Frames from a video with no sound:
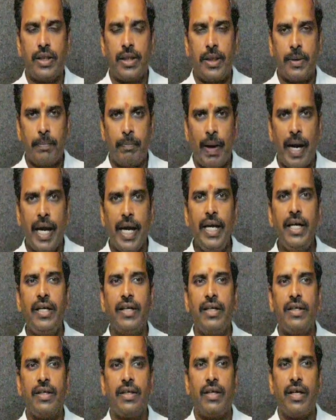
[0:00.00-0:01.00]
Mind
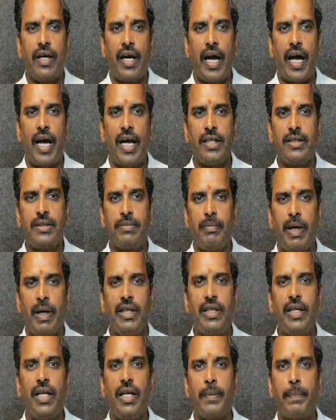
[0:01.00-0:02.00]
has
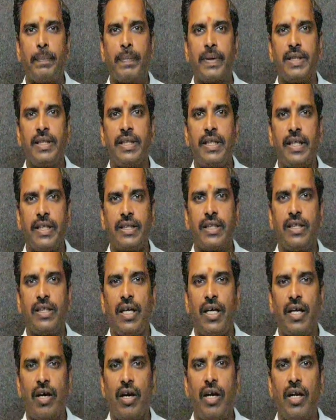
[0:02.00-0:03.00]
mental representation
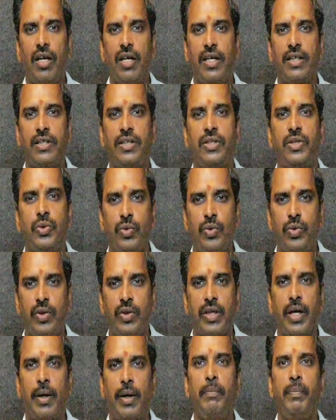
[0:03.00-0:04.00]
analogous to
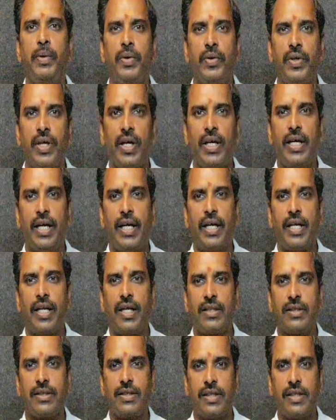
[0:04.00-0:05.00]
computer
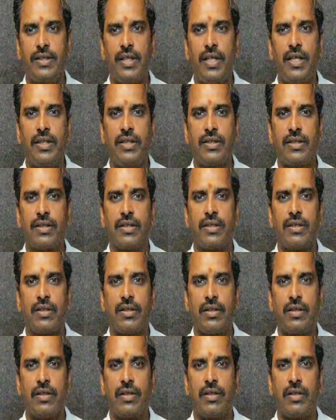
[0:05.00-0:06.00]
data structures
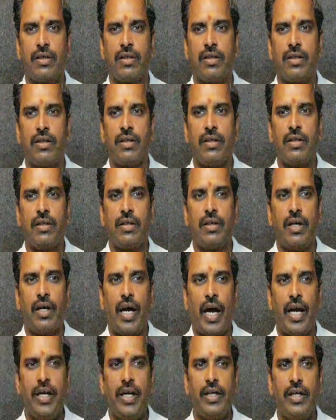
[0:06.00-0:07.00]

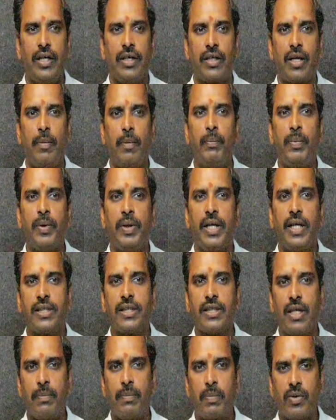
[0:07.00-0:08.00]
and
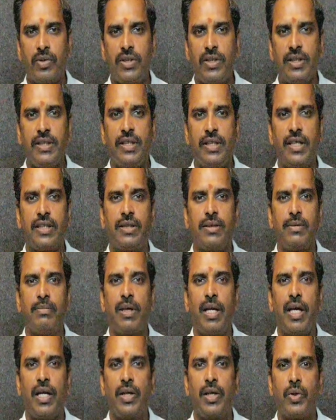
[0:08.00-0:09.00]
computational procedures
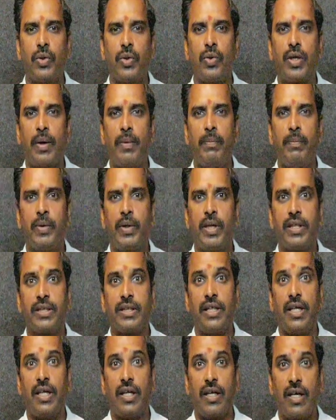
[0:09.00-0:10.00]
similar to
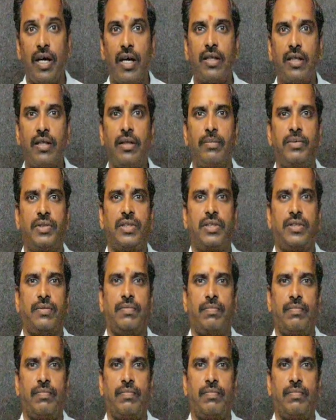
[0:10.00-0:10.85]
computational algorithms.